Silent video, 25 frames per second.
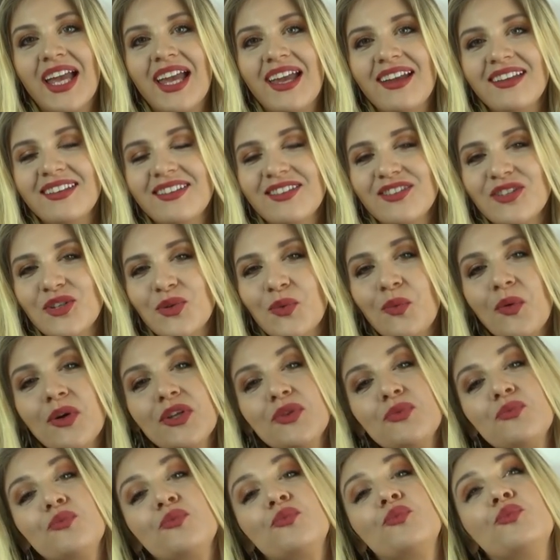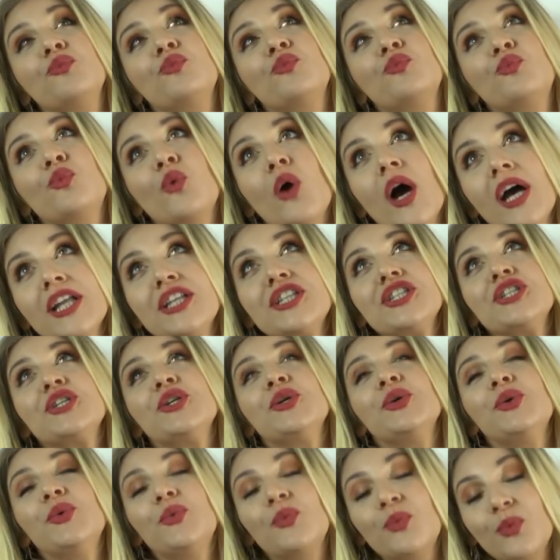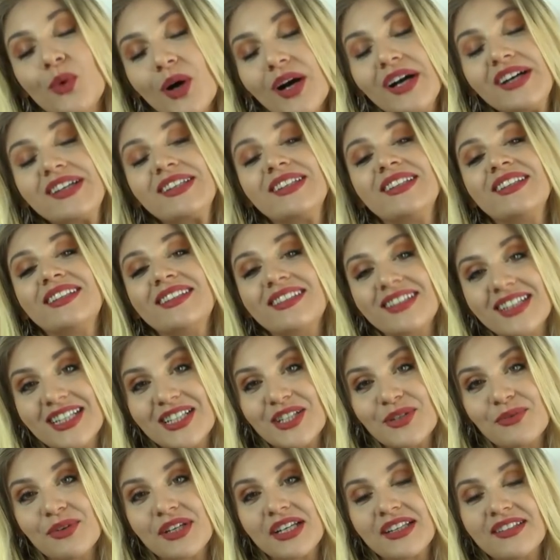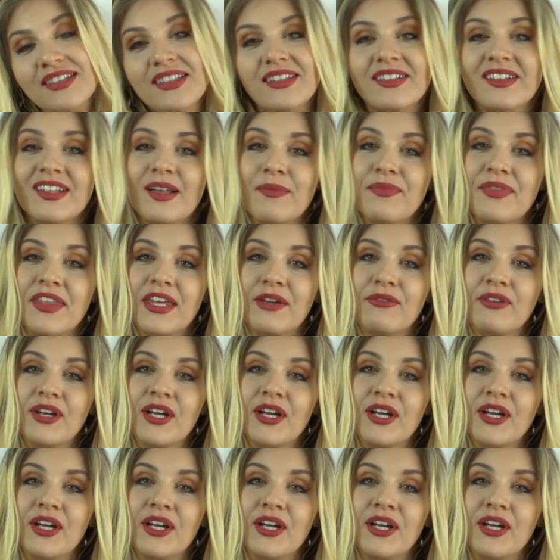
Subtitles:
asked you what you want to see. Do you want to see something